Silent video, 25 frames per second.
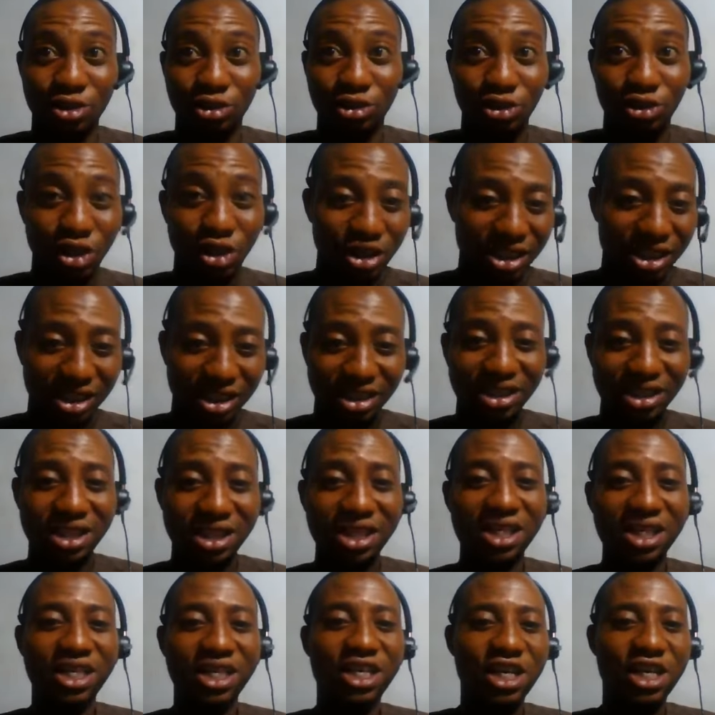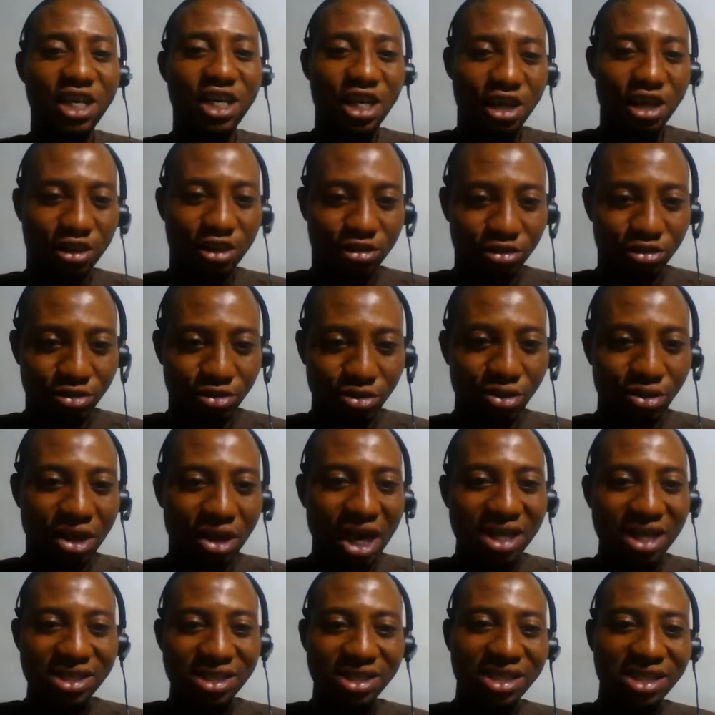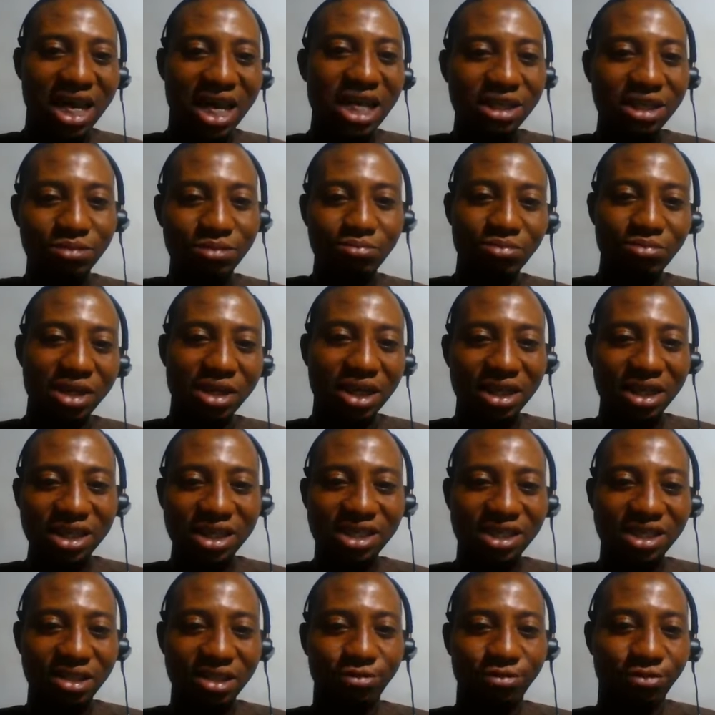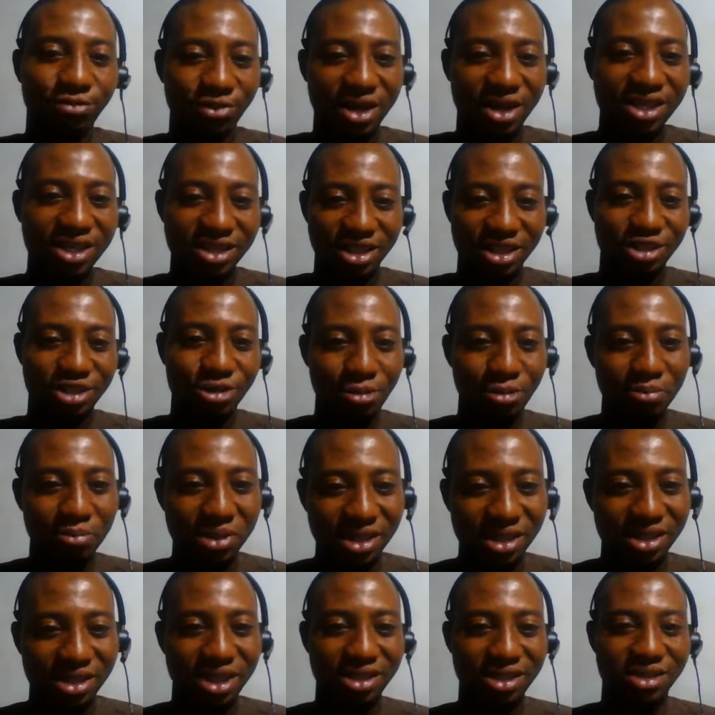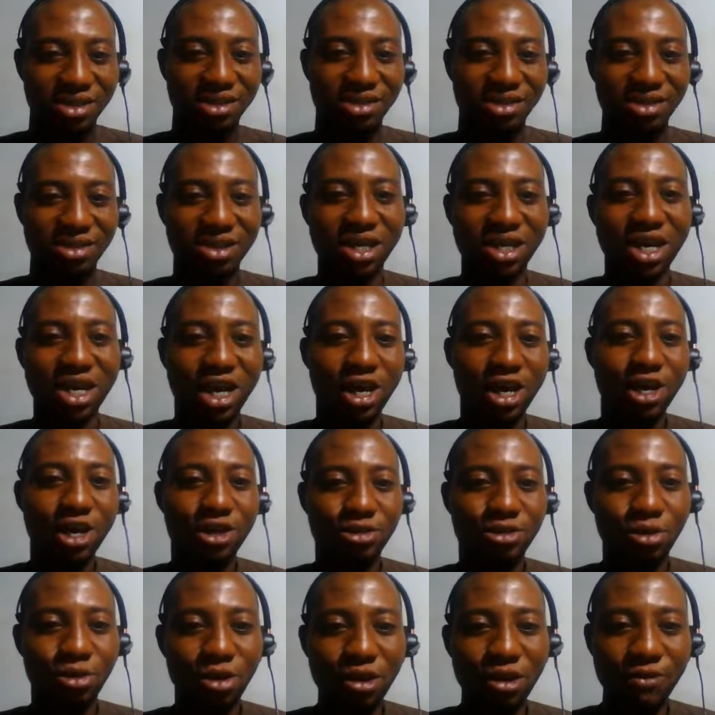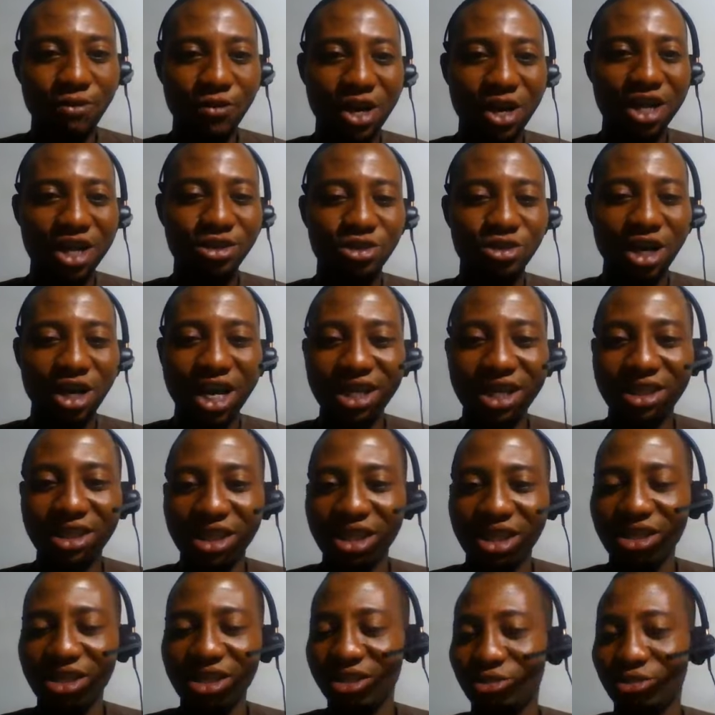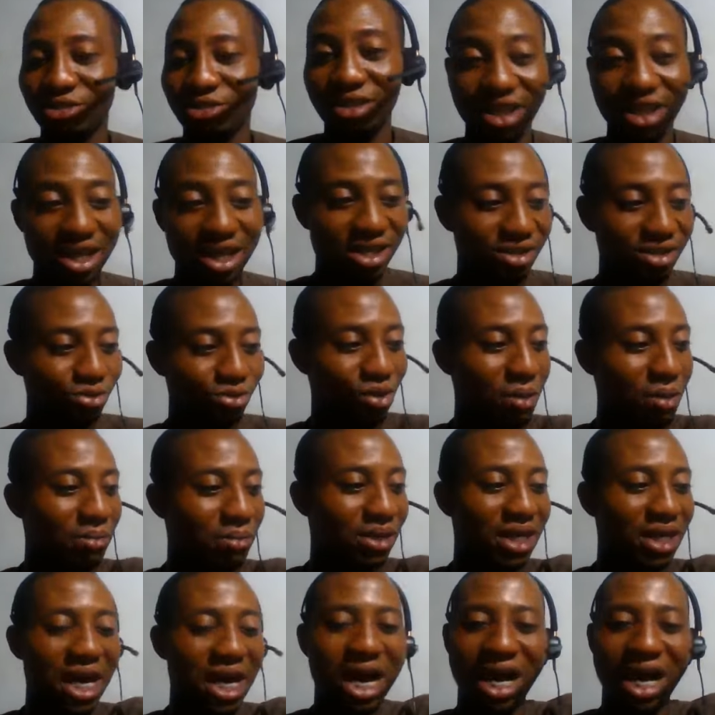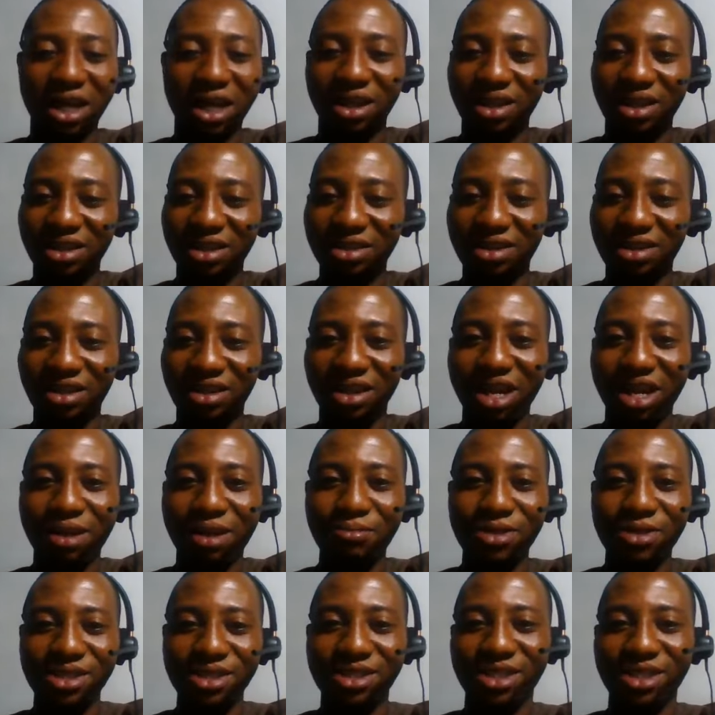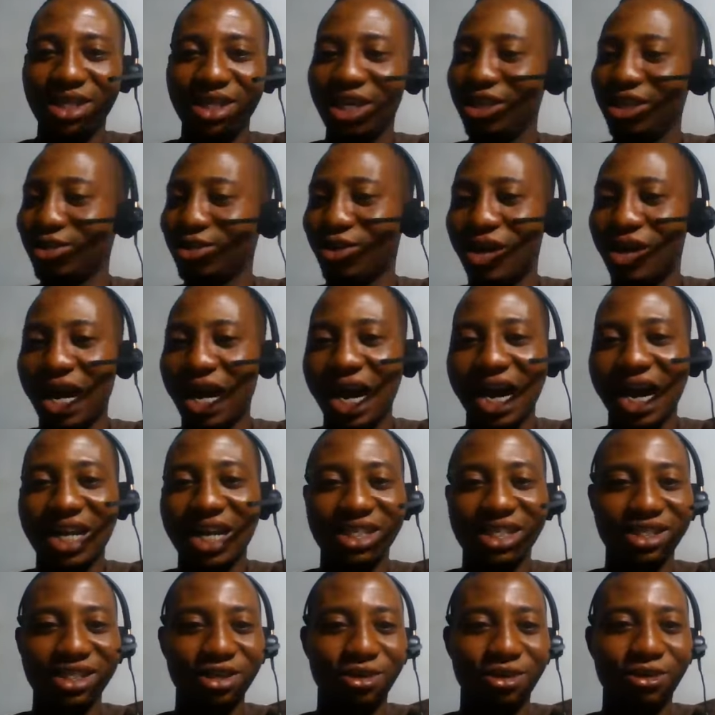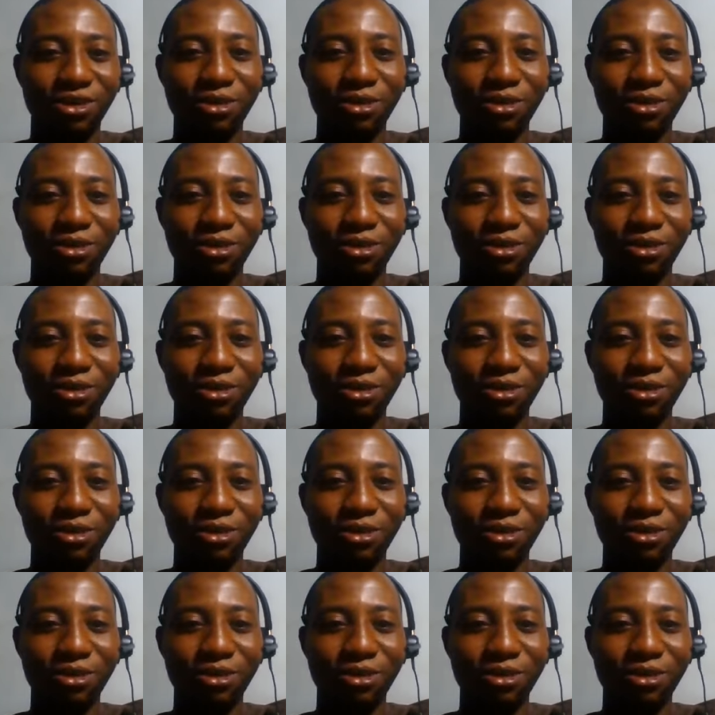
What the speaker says: journey, you can start making difference in your businesses. So if you enjoy today's webinar, let me see your hand in the